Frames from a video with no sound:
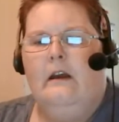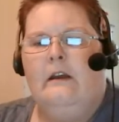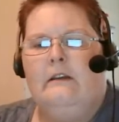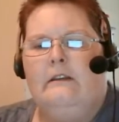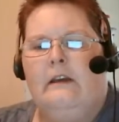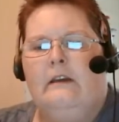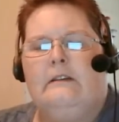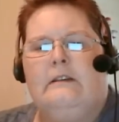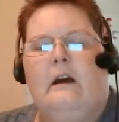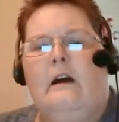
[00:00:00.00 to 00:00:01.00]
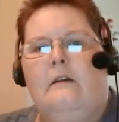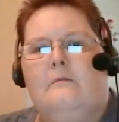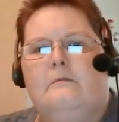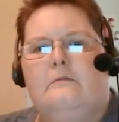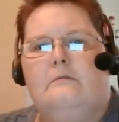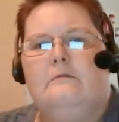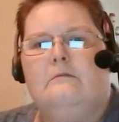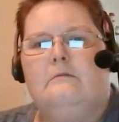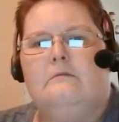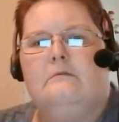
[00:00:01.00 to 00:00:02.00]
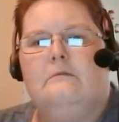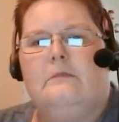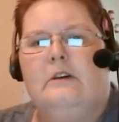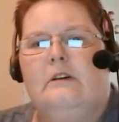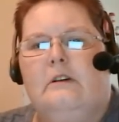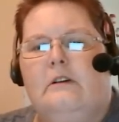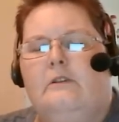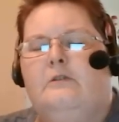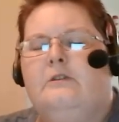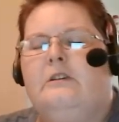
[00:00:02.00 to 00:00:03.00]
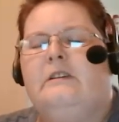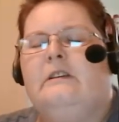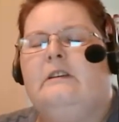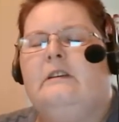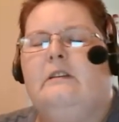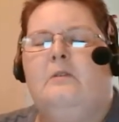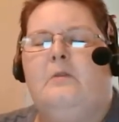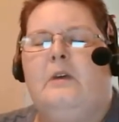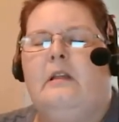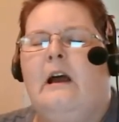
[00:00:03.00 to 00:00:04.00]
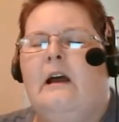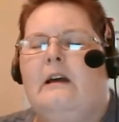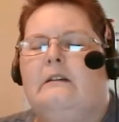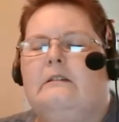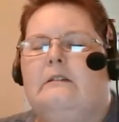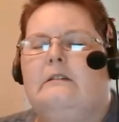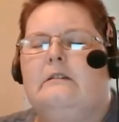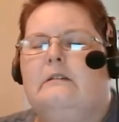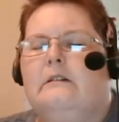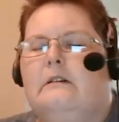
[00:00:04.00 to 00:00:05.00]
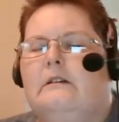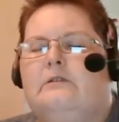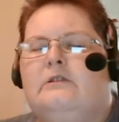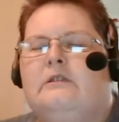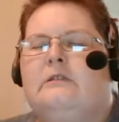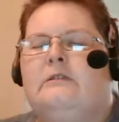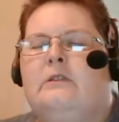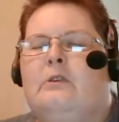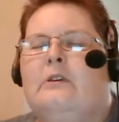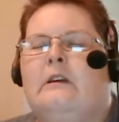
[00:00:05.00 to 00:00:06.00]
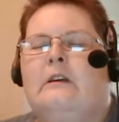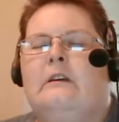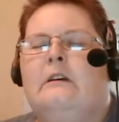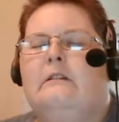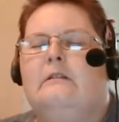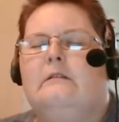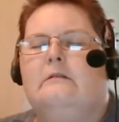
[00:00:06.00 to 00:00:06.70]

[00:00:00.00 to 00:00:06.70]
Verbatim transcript: And it takes time. You're just sitting there relaxed, just soaking it in.